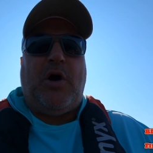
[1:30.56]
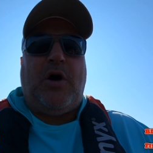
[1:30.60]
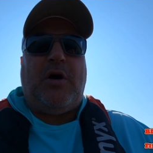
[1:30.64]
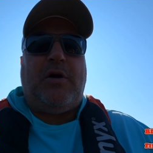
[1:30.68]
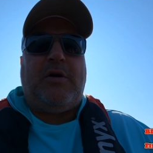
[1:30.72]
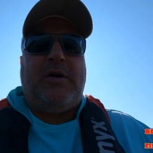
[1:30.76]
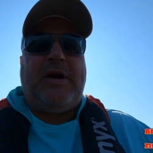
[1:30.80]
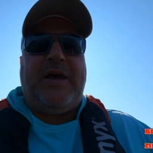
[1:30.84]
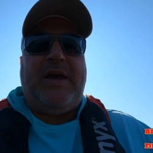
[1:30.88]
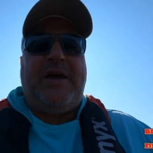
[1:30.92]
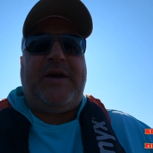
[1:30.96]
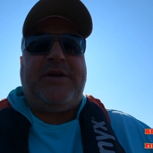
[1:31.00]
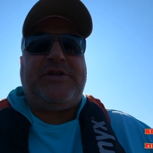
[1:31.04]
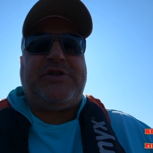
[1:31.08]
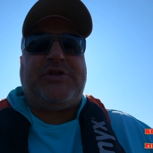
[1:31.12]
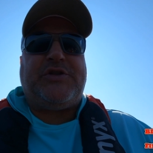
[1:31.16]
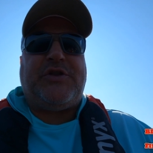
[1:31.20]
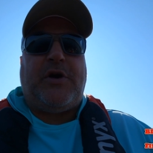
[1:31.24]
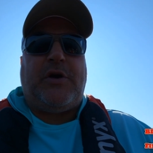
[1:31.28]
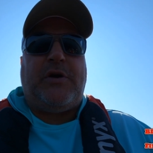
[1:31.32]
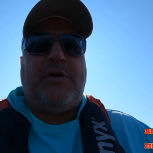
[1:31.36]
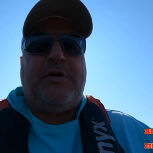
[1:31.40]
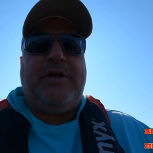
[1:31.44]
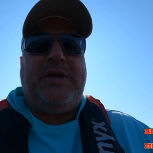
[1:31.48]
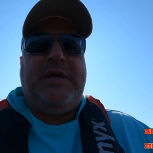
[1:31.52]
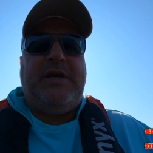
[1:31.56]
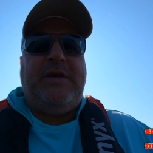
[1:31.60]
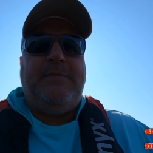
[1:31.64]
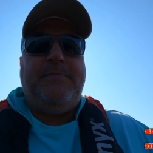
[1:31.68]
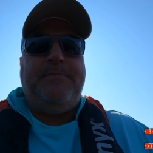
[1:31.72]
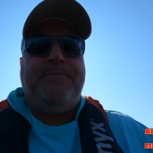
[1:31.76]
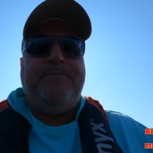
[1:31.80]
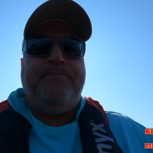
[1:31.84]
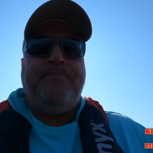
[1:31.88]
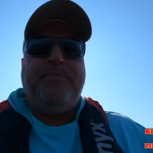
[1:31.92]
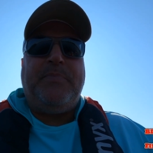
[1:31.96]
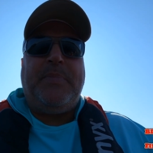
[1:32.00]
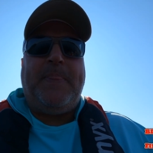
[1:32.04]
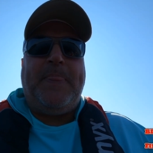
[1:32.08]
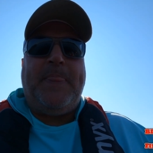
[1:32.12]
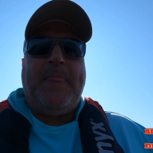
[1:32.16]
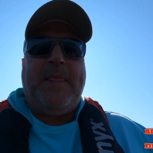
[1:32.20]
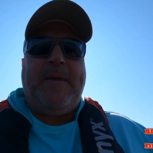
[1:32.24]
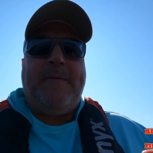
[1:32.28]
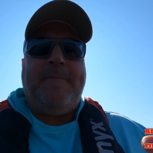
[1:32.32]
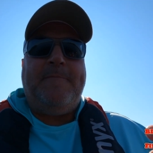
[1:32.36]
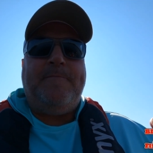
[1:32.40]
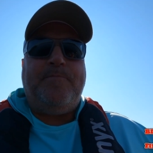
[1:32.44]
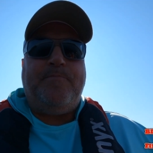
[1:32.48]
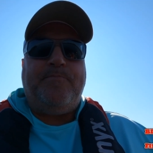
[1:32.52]
RX 30.
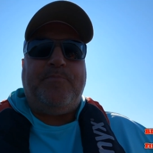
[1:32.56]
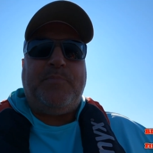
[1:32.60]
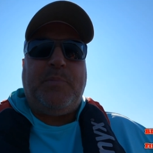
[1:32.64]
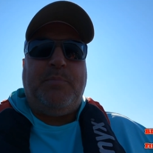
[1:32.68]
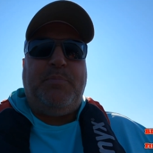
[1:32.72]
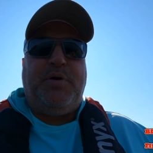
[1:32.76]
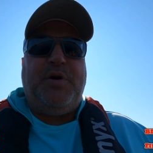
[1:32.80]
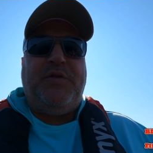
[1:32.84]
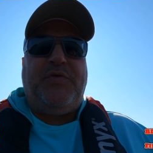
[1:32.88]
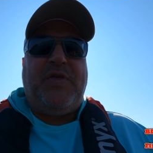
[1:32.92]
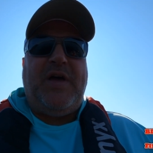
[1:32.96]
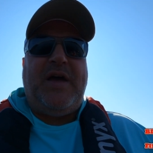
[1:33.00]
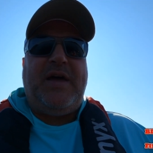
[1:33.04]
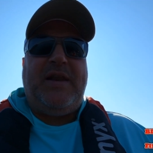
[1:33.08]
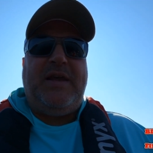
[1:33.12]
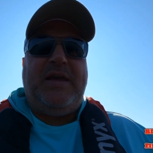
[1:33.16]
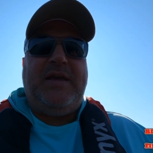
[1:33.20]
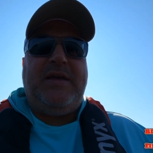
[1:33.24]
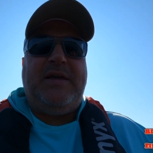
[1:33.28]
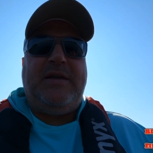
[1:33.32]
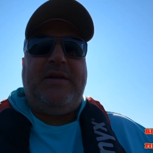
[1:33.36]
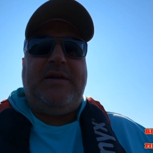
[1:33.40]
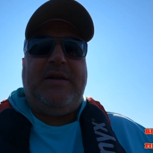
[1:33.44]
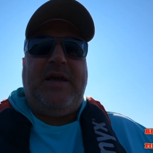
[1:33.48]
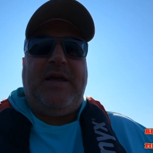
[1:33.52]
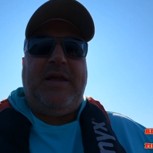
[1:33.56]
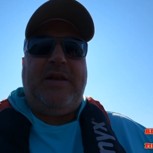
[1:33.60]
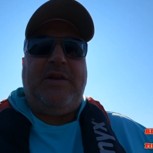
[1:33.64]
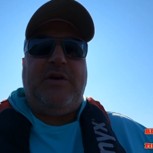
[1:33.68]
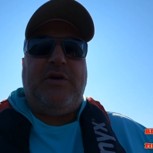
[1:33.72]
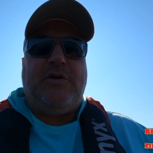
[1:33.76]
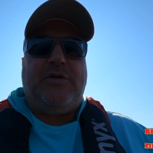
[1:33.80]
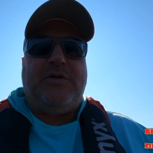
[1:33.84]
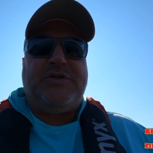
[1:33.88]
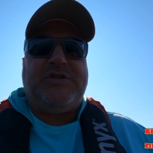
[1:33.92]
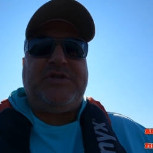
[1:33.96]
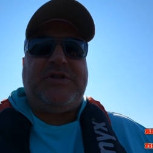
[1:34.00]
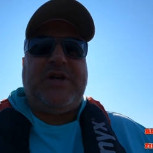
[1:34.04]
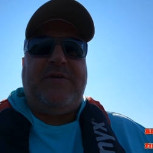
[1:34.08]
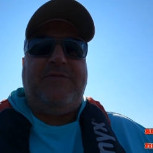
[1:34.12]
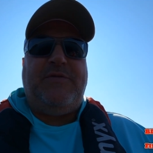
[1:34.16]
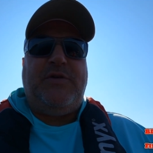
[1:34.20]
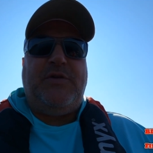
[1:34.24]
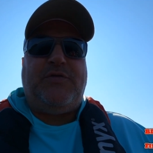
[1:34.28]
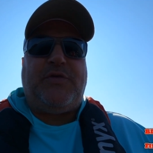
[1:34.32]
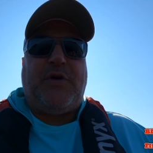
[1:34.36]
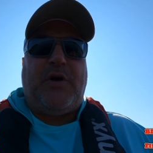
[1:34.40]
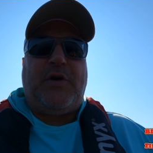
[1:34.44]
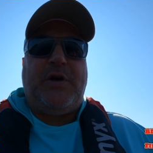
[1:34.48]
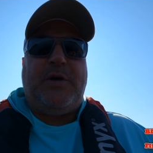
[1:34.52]
Put that in and it'll save
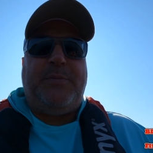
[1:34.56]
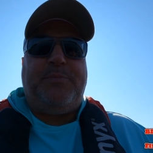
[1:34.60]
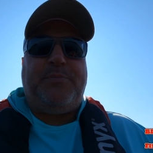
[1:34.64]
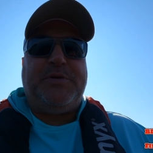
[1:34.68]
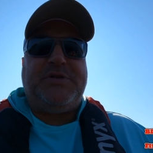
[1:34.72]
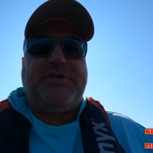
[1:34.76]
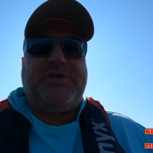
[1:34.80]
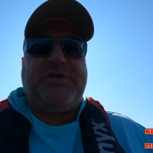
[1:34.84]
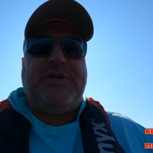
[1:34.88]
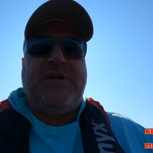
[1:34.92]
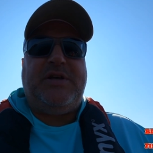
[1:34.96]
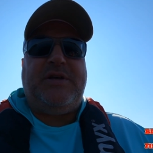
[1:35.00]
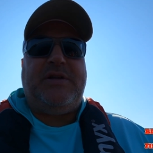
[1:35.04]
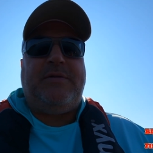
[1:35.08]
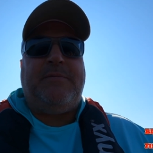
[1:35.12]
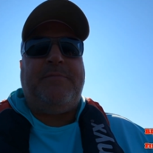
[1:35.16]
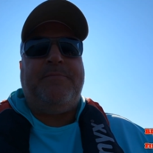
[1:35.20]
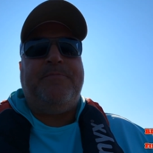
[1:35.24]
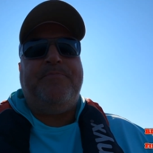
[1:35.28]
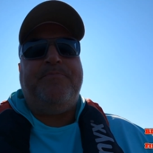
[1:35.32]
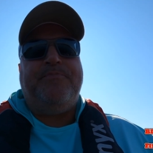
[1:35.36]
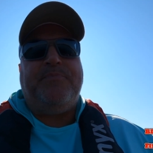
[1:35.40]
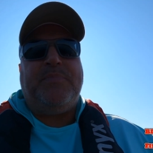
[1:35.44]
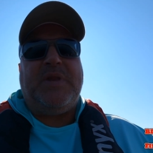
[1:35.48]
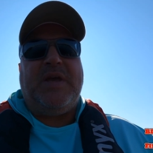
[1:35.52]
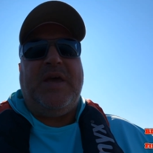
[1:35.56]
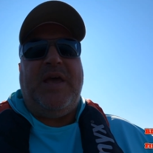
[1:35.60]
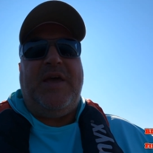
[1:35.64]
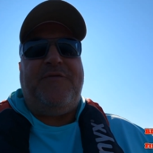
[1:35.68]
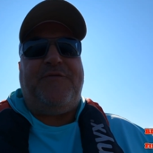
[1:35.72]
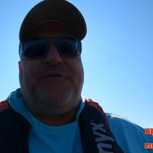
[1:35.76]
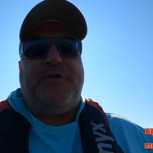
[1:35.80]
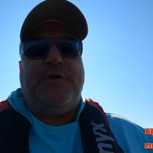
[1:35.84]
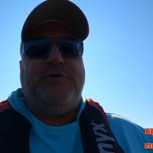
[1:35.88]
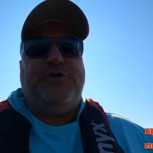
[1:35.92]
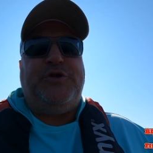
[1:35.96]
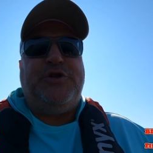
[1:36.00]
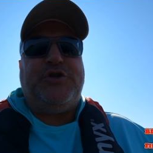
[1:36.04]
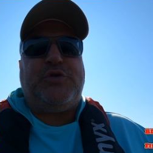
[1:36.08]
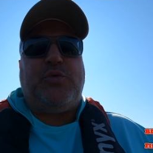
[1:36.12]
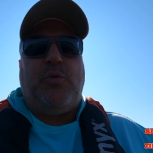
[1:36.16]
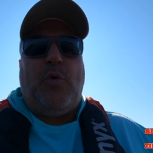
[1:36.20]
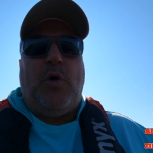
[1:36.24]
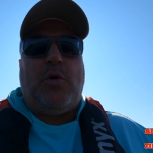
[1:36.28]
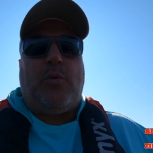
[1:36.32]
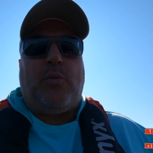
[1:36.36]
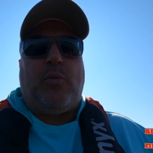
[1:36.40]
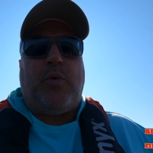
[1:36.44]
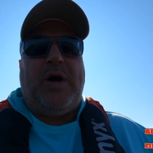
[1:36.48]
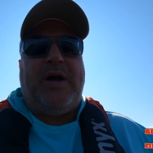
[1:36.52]
you 30%. If you just
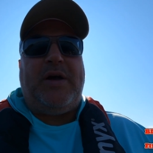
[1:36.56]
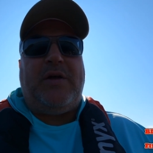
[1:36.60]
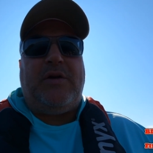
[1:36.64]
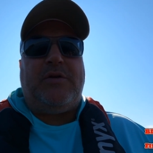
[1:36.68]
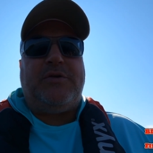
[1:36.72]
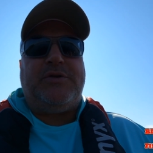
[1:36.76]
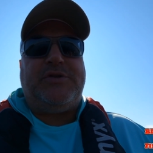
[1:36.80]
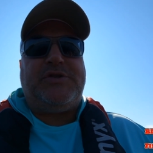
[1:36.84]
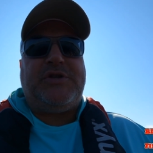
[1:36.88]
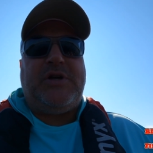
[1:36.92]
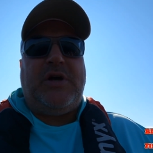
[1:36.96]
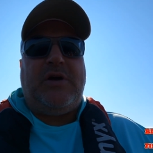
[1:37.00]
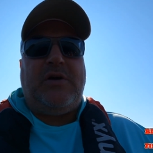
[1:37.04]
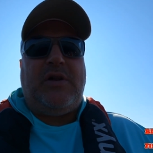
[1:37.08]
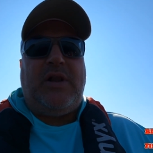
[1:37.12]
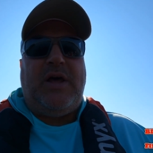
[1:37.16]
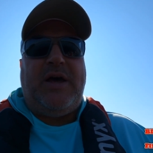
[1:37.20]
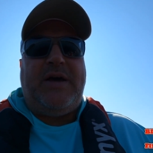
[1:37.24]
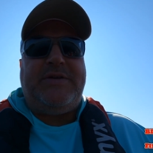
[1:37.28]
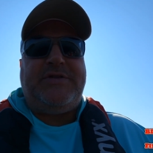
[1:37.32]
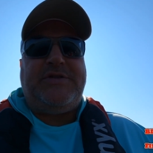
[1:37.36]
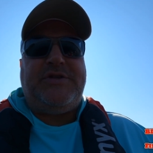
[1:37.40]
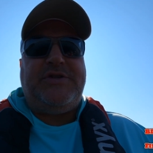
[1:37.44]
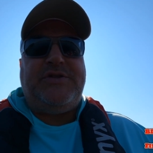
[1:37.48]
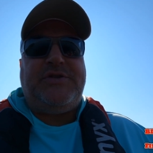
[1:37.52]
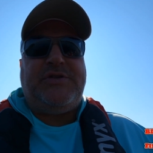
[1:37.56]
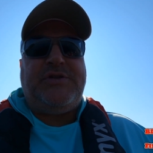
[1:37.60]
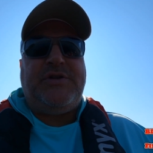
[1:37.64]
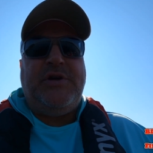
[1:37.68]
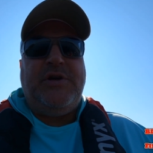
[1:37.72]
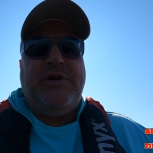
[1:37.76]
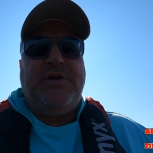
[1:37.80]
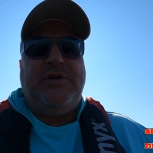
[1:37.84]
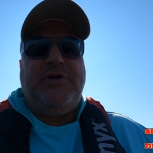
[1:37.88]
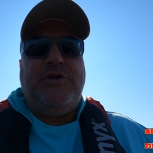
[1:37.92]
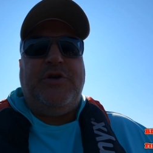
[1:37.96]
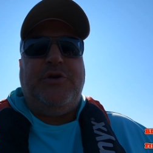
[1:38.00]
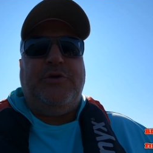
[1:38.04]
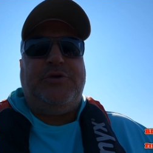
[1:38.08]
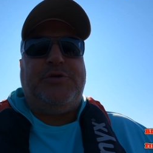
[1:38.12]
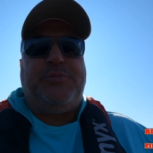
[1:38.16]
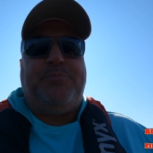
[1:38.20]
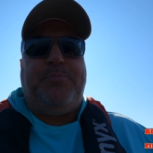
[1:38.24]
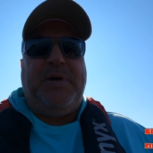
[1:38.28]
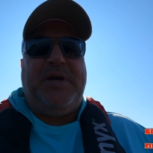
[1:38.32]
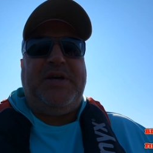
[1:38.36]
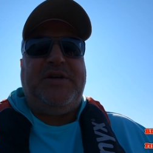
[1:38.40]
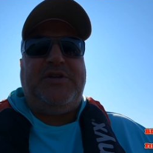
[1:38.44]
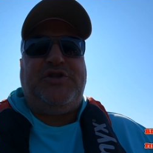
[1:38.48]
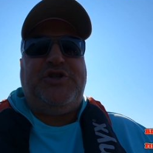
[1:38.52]
want regular sunglasses, use
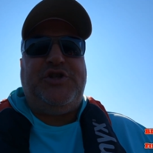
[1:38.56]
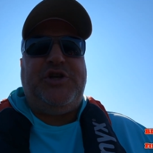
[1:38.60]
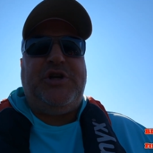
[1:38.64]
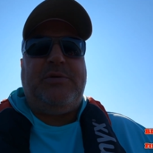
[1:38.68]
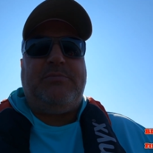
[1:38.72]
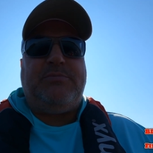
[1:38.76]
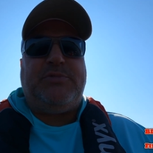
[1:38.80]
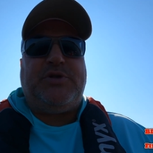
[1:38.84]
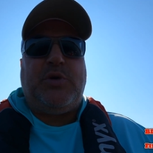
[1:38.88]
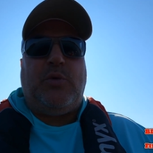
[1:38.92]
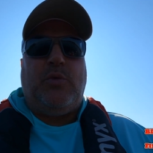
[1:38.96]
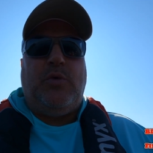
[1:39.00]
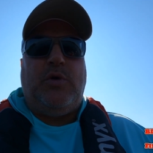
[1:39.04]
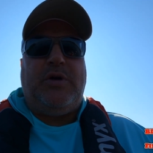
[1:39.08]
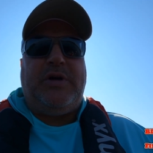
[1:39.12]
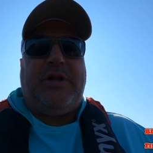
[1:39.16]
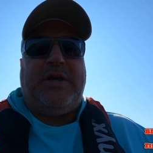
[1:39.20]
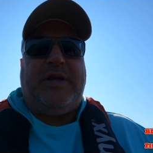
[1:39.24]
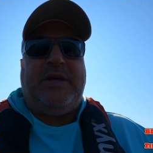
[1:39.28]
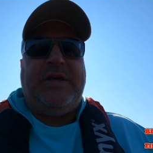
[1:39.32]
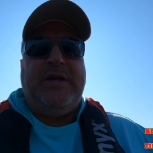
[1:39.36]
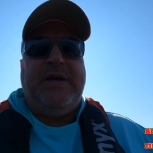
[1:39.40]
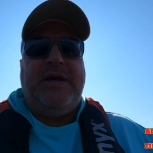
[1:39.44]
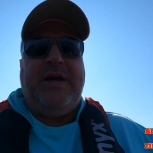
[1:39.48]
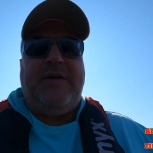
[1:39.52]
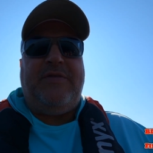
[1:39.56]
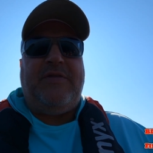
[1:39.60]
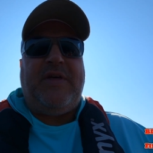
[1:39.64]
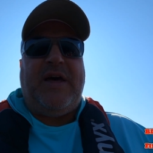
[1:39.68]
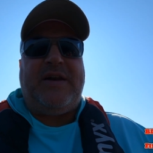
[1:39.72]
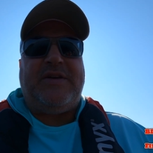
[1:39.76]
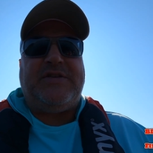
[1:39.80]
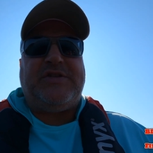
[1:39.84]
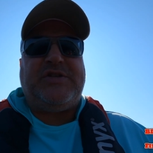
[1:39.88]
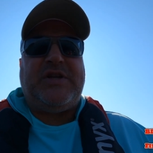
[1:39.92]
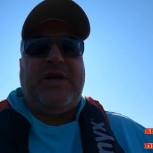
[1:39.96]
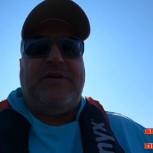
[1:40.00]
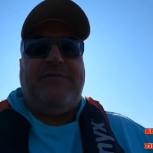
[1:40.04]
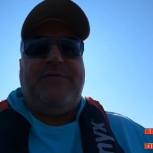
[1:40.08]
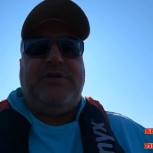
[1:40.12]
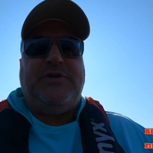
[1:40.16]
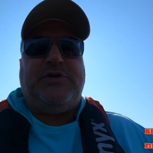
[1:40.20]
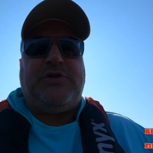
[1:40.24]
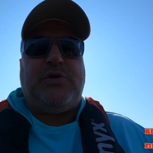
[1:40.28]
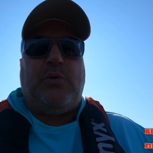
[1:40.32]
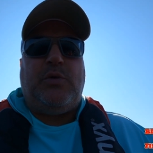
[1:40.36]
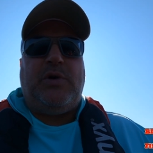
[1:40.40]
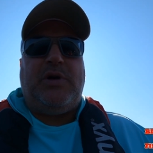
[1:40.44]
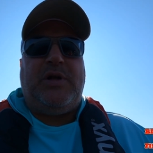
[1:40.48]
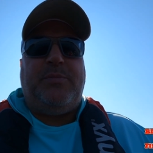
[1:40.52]
Big Jim 20 and that'll save you
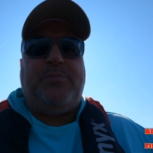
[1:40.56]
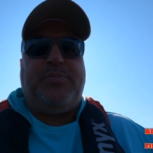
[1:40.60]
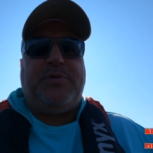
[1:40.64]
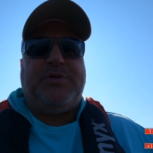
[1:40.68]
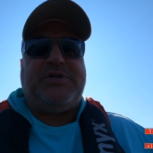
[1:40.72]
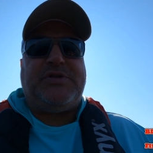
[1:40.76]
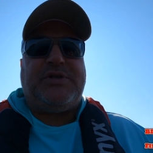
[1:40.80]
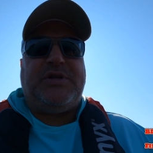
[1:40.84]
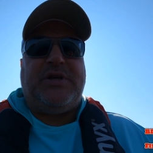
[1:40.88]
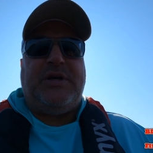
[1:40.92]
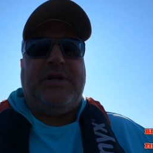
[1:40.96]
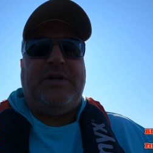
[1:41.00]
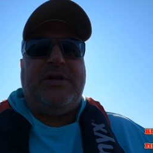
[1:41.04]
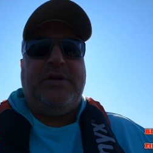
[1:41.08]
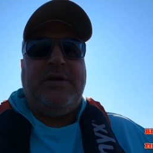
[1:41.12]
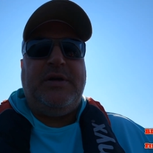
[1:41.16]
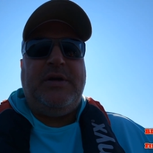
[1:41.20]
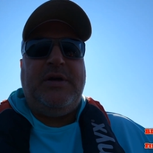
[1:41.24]
20%.